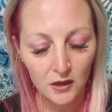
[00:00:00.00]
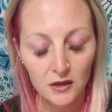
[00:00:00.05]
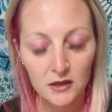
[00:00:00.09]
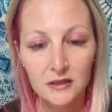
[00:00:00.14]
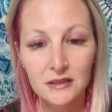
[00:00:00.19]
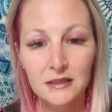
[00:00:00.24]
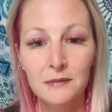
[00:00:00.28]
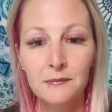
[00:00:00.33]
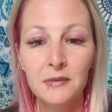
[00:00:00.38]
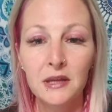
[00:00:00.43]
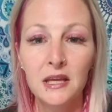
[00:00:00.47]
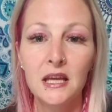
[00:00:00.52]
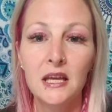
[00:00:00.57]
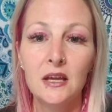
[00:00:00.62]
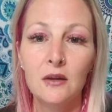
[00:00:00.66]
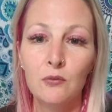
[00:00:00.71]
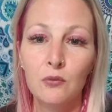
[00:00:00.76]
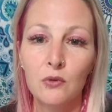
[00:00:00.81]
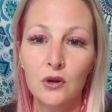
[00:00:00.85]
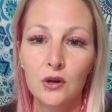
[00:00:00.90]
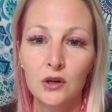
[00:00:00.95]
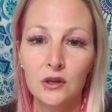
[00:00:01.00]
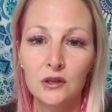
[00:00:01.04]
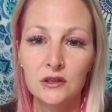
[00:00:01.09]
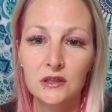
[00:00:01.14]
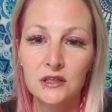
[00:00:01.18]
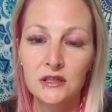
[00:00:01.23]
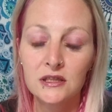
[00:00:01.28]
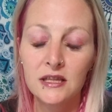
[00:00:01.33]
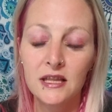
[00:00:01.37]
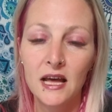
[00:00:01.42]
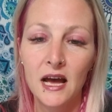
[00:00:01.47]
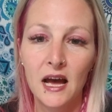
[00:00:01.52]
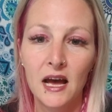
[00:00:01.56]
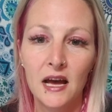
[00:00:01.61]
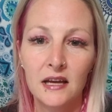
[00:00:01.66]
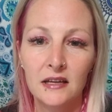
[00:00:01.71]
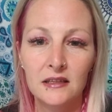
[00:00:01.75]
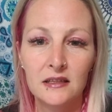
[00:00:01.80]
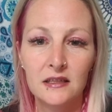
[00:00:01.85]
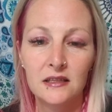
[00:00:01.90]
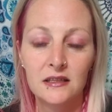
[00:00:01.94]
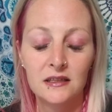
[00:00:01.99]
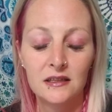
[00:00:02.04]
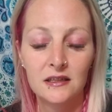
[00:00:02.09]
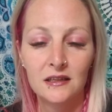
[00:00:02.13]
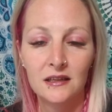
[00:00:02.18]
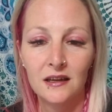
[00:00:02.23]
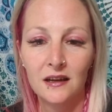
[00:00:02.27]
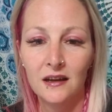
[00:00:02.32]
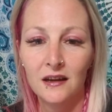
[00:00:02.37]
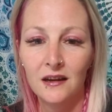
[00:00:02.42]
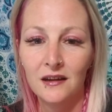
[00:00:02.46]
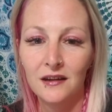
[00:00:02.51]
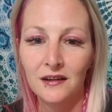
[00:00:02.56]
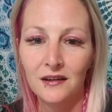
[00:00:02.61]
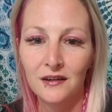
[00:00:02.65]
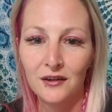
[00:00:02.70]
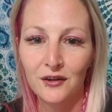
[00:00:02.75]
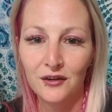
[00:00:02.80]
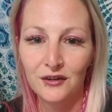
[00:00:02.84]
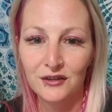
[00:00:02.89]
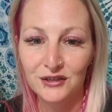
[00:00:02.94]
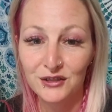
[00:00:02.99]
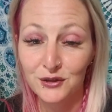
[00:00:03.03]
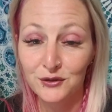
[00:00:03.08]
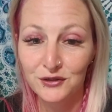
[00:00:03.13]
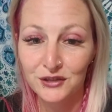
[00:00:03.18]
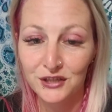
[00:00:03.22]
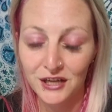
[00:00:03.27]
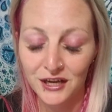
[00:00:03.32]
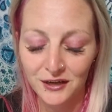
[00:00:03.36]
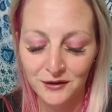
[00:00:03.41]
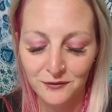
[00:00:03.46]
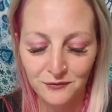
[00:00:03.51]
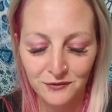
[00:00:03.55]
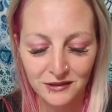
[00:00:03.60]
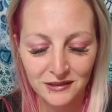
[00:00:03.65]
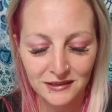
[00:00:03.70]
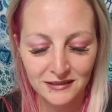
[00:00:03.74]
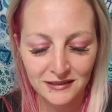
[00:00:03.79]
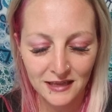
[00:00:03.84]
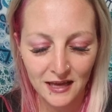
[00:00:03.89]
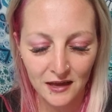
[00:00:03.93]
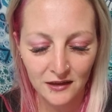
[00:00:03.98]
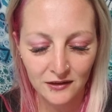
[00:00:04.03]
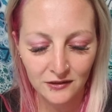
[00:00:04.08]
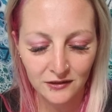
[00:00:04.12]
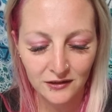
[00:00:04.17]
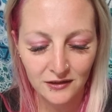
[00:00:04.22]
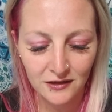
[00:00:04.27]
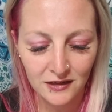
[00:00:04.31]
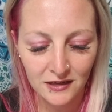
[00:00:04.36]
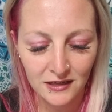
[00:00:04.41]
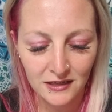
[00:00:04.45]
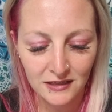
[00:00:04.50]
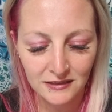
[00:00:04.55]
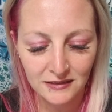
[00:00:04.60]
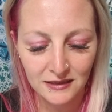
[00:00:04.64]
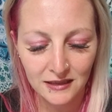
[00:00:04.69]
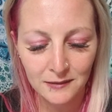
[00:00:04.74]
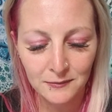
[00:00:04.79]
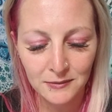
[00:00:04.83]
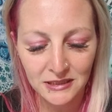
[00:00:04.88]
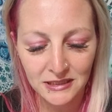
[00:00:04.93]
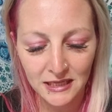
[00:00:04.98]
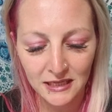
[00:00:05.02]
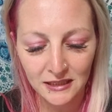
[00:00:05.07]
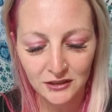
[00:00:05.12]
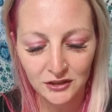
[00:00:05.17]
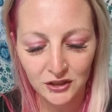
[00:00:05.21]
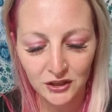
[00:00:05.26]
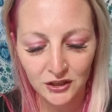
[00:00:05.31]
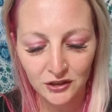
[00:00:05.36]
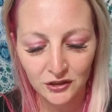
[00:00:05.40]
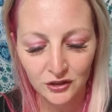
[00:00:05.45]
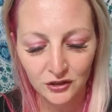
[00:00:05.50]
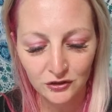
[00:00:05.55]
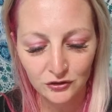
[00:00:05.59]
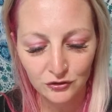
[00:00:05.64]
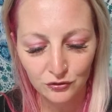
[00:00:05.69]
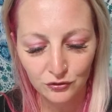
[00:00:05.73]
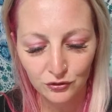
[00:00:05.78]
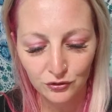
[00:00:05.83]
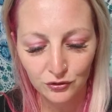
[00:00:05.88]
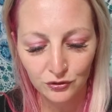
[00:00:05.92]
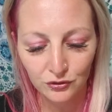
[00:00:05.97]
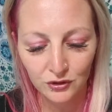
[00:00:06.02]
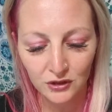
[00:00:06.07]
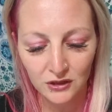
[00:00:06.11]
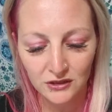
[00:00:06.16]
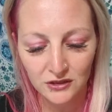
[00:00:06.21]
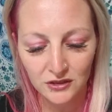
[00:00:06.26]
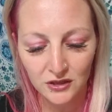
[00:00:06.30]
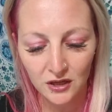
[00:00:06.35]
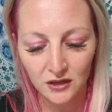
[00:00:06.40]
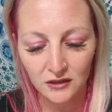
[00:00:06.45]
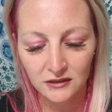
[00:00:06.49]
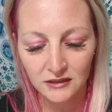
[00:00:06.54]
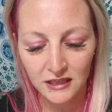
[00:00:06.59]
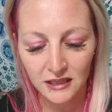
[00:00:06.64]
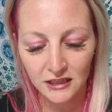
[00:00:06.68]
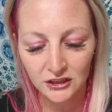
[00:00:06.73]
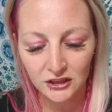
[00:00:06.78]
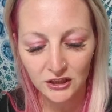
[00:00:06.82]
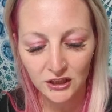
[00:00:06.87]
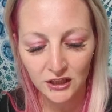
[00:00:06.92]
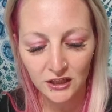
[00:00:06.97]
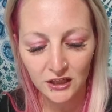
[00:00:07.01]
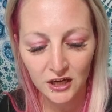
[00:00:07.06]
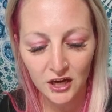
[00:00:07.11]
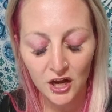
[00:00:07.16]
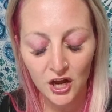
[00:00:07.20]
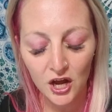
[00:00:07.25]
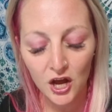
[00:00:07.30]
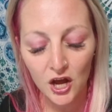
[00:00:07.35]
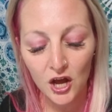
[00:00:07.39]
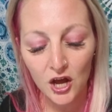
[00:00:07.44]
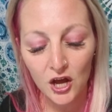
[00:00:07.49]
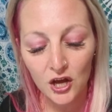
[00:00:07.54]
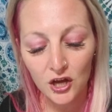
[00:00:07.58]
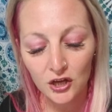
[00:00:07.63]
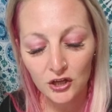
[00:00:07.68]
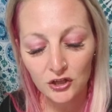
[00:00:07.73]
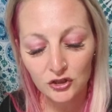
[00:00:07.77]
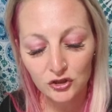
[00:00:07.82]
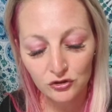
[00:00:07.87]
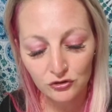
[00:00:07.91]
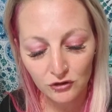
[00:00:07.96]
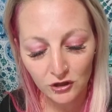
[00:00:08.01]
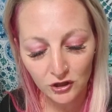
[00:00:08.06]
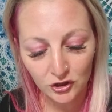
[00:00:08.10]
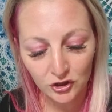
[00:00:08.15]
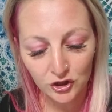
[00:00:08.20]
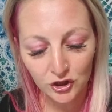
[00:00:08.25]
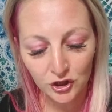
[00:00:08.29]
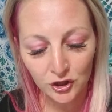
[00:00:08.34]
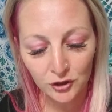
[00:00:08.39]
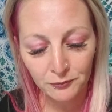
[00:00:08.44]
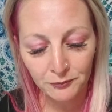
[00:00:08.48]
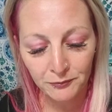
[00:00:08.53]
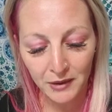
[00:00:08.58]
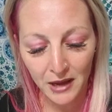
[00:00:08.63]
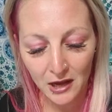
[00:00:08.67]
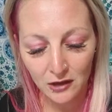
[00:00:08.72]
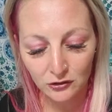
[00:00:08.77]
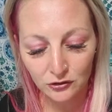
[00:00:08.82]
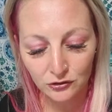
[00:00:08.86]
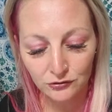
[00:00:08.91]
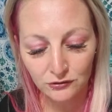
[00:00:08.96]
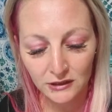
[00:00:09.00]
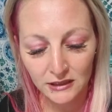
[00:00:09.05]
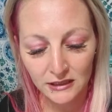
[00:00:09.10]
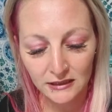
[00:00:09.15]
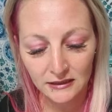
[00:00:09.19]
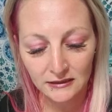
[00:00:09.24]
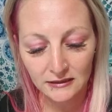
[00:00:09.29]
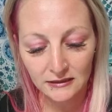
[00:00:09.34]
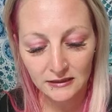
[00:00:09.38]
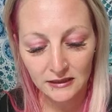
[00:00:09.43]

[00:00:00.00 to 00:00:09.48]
Some key words that are associated with Saturn is limitation, control, consolidation, structure, boundaries,